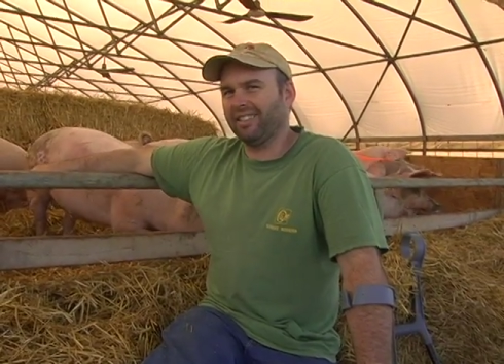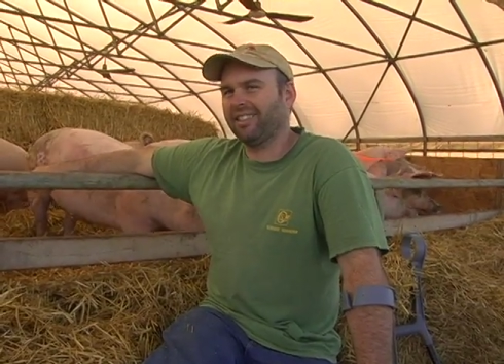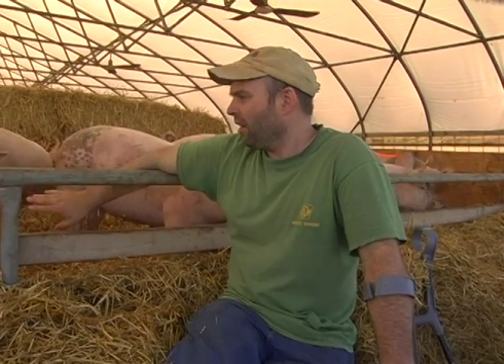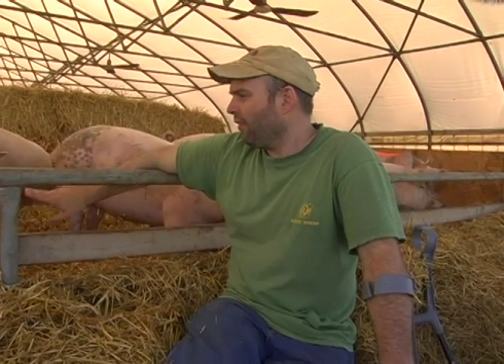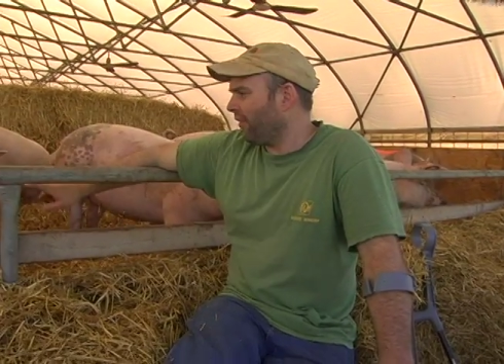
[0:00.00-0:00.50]

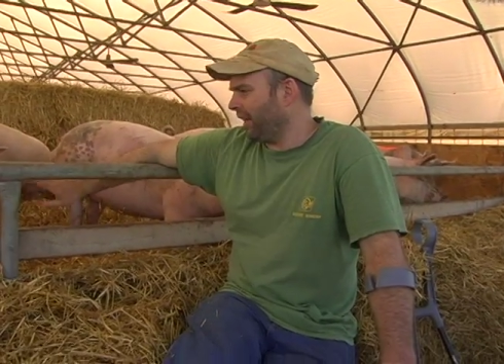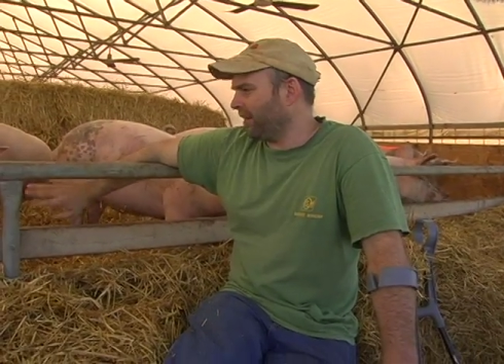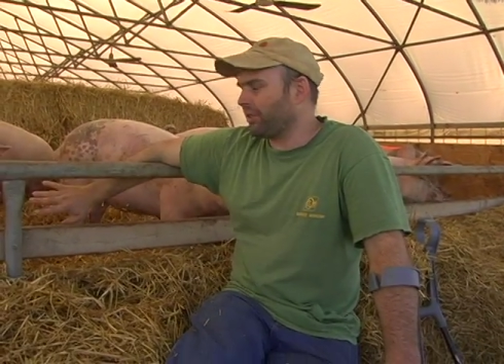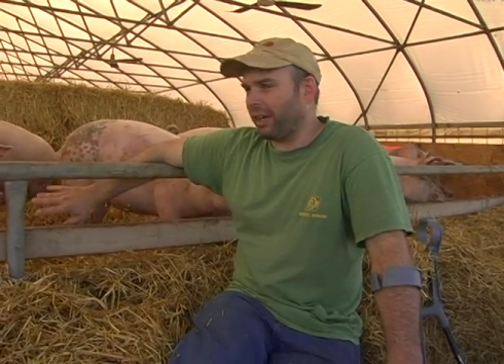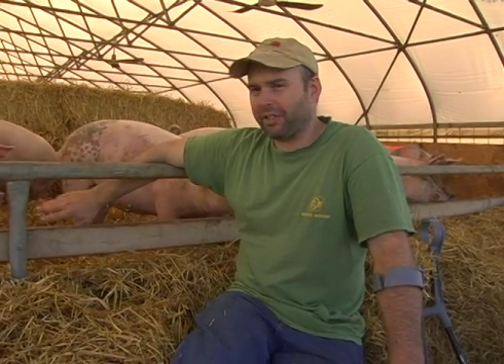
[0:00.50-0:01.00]
Yeah. Fighting
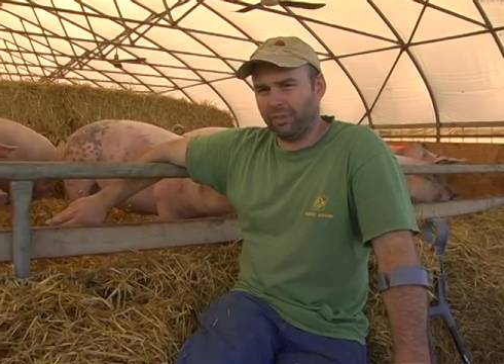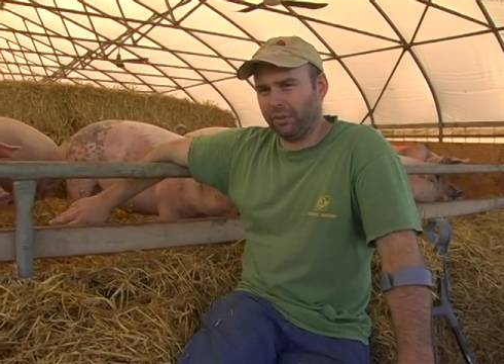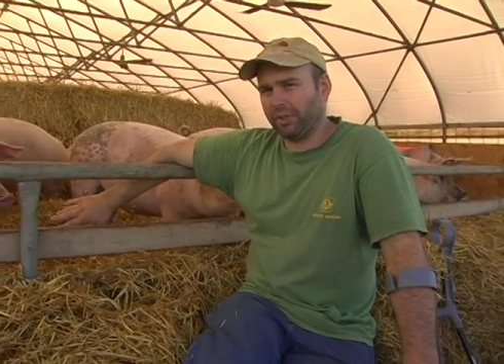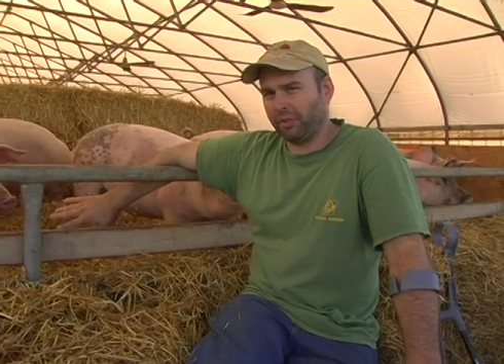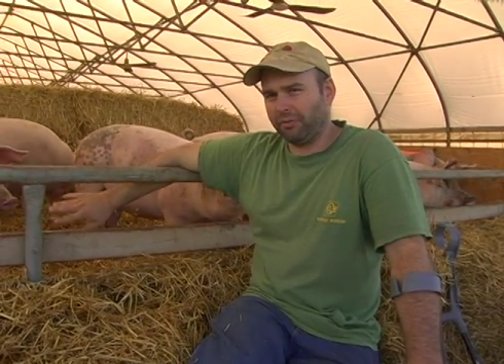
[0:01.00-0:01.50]
is stressful,
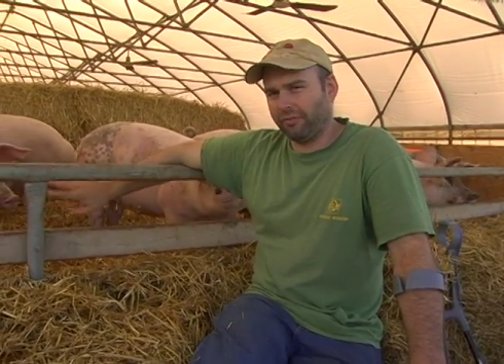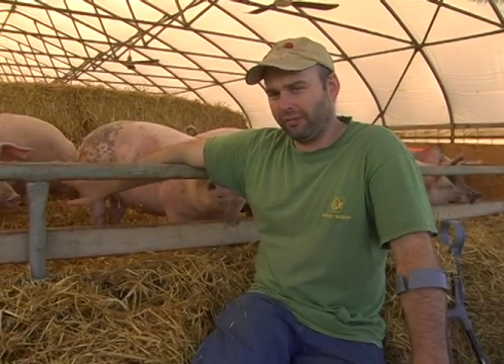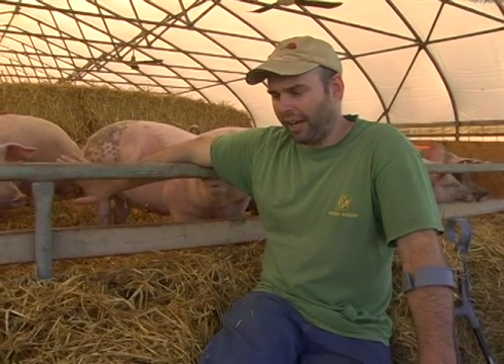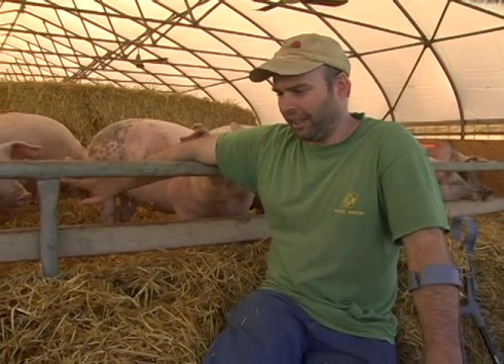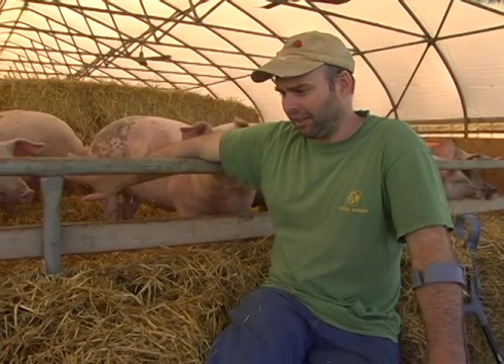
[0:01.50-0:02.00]
so
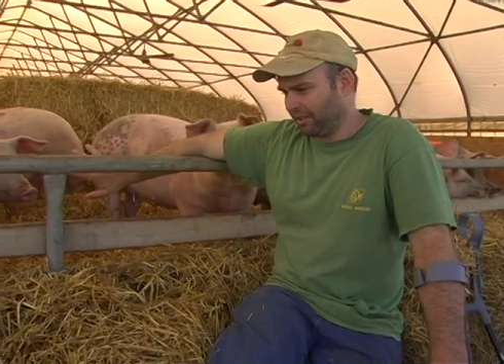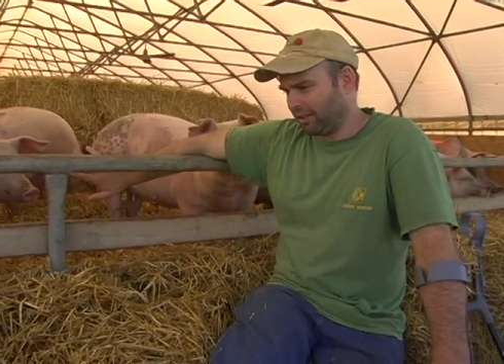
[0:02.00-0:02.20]
fighting can